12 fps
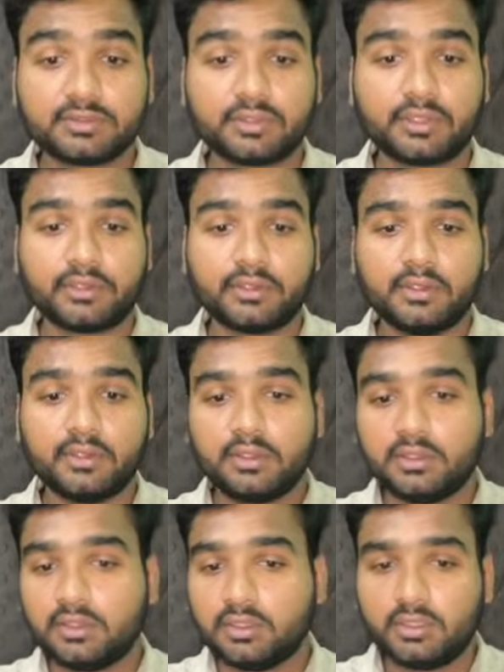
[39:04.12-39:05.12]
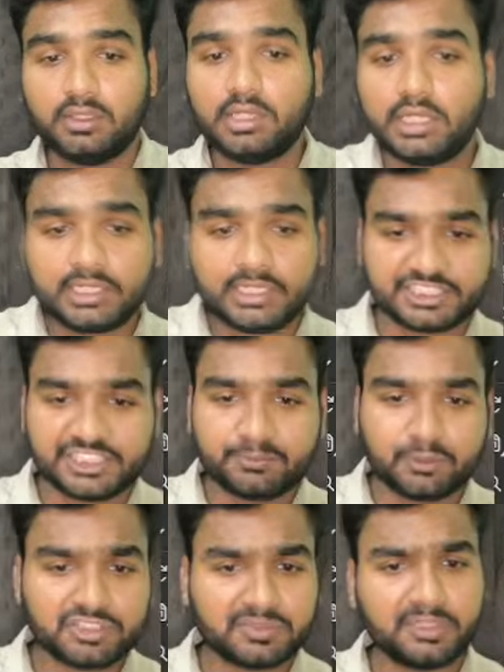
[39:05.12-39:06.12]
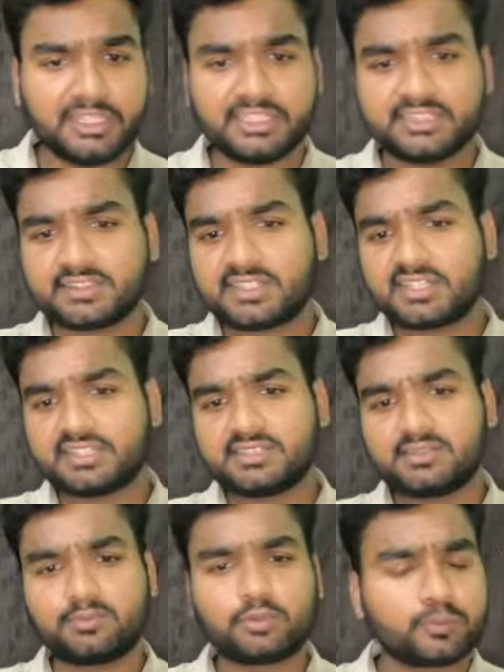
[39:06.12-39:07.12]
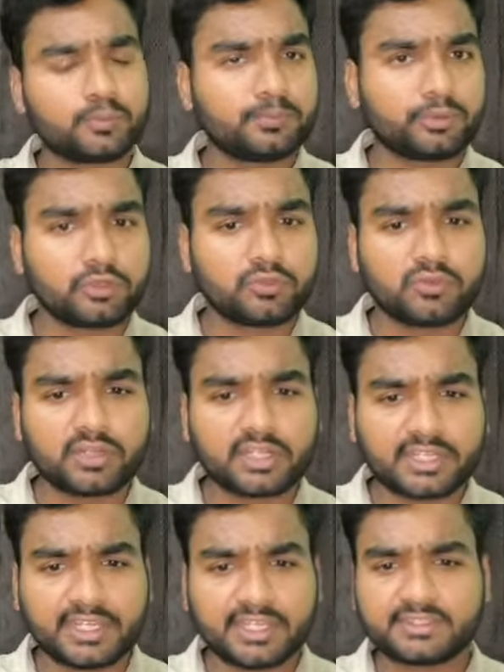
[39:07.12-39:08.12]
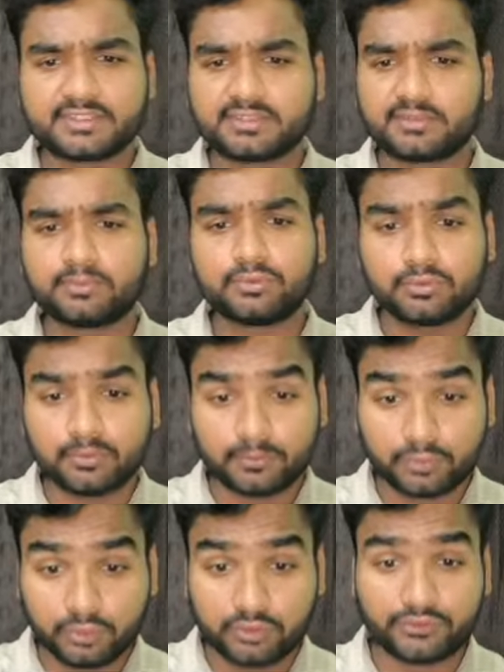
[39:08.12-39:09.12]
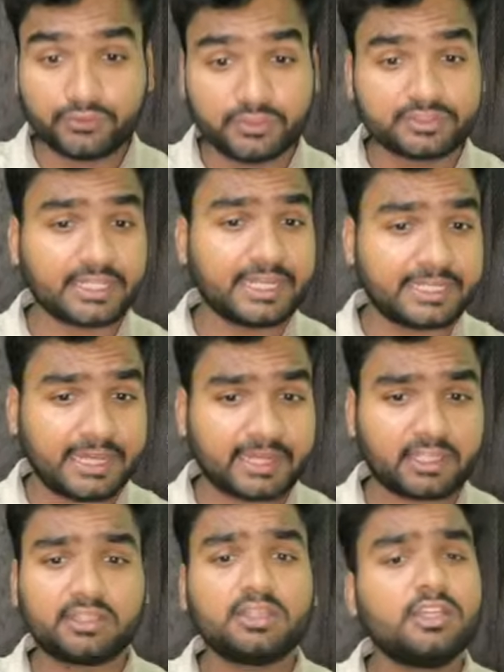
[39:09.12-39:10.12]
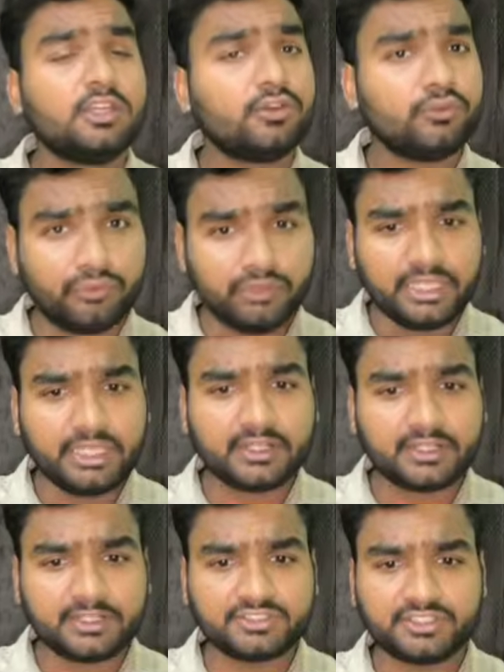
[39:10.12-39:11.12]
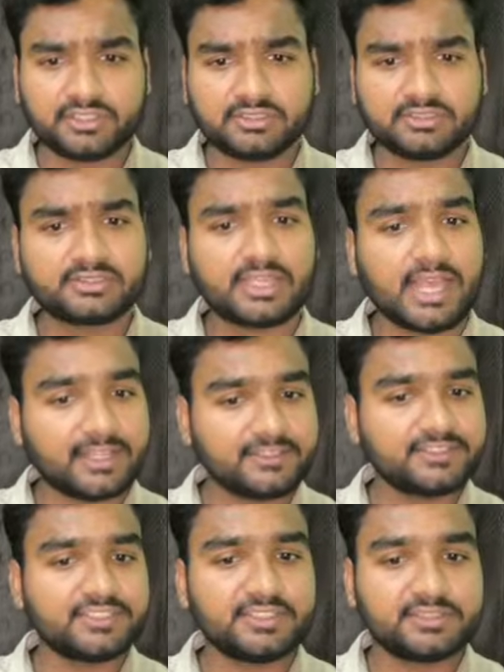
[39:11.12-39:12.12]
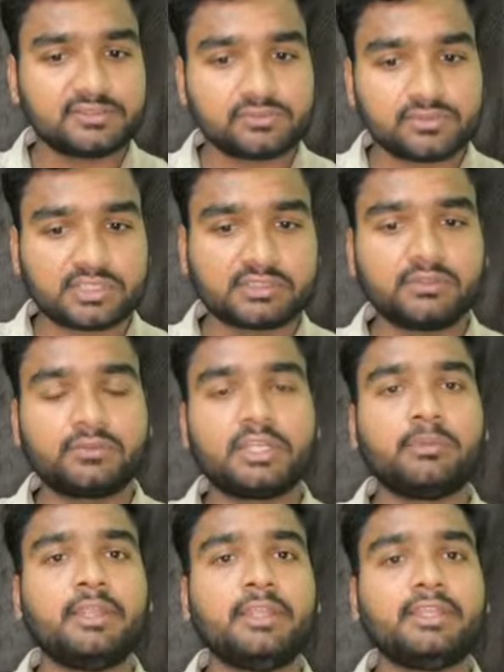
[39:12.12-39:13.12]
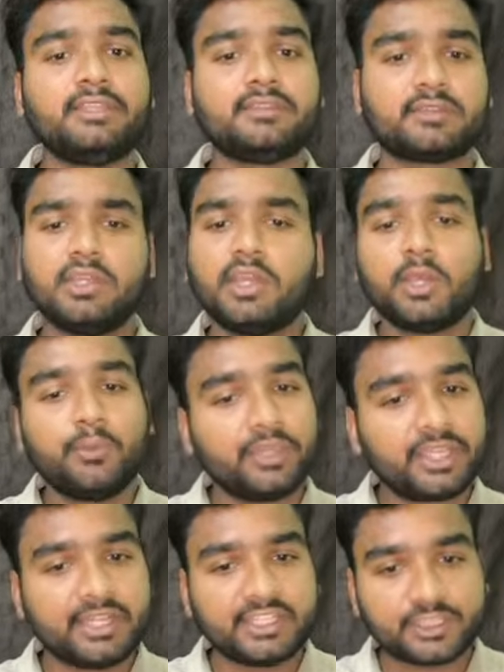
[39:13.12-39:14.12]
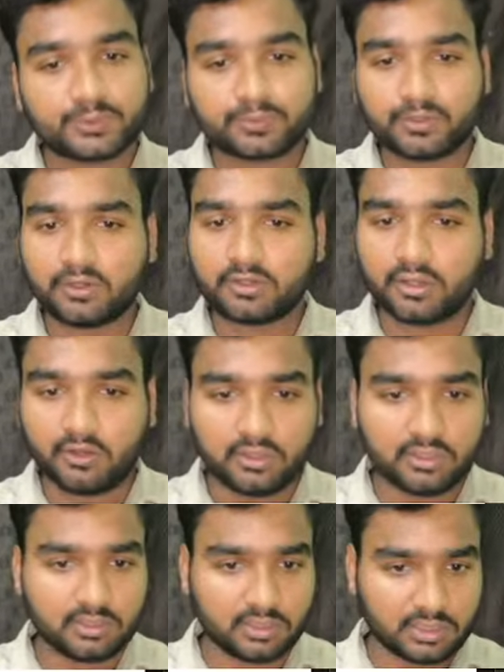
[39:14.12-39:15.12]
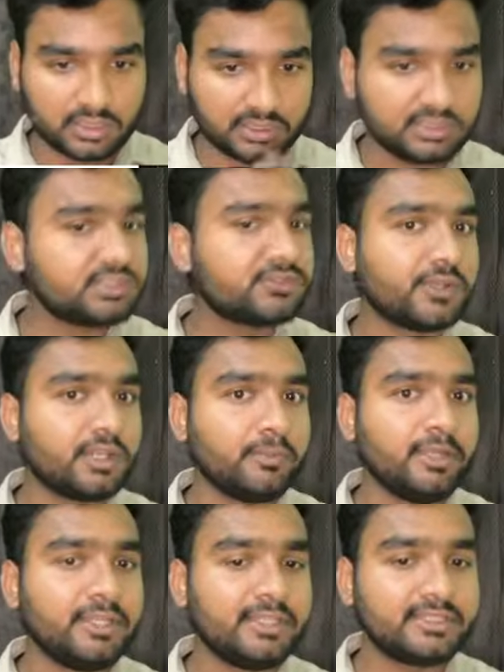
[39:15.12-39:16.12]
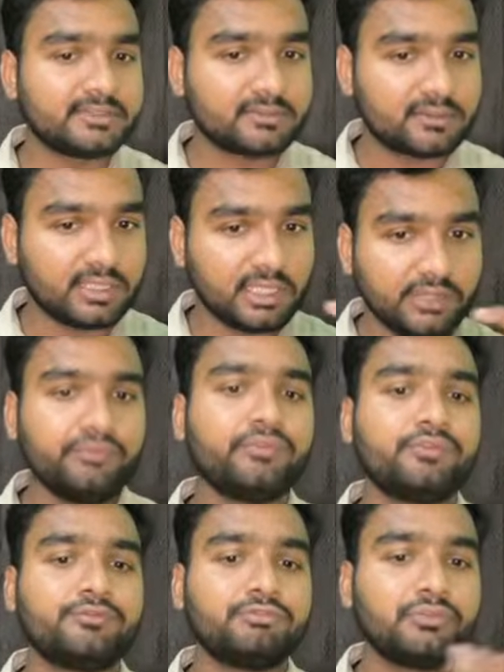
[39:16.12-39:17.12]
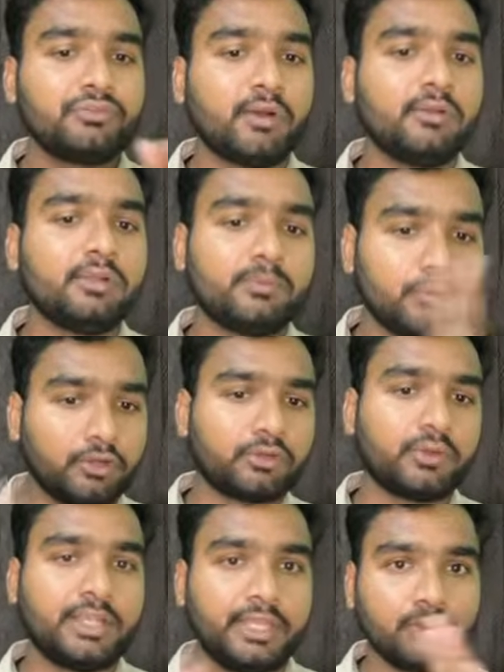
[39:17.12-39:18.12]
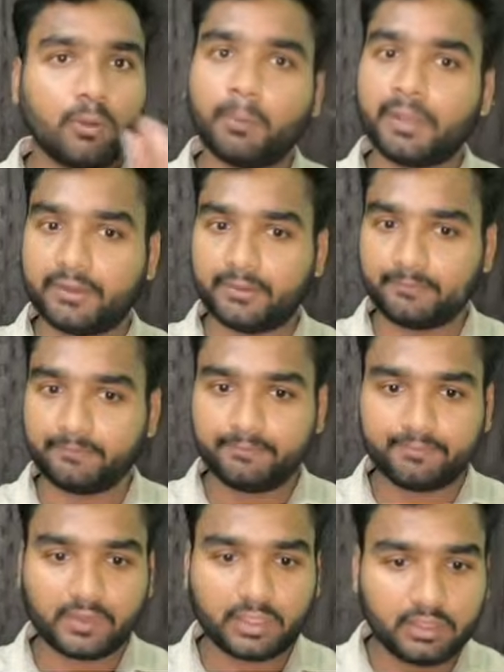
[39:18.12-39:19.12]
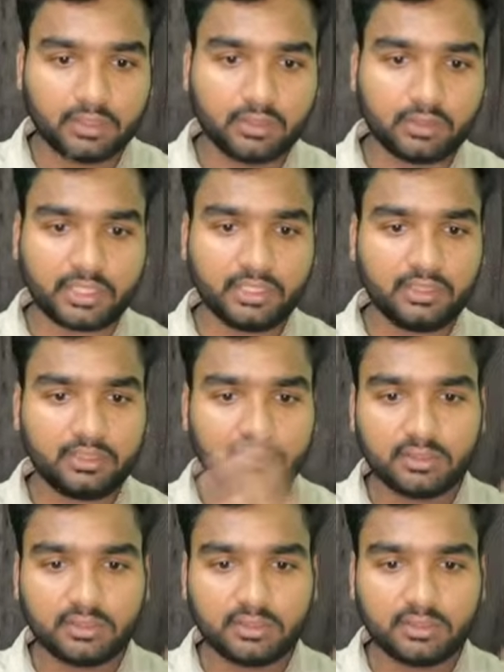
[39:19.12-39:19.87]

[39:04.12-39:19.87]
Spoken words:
Okay. Testing possibilities are the brute force attacks, brute force attack, weak credentials, SSH version vulnerabilities. We can test for all these vulnerabilities if we found port 20 open. Okay,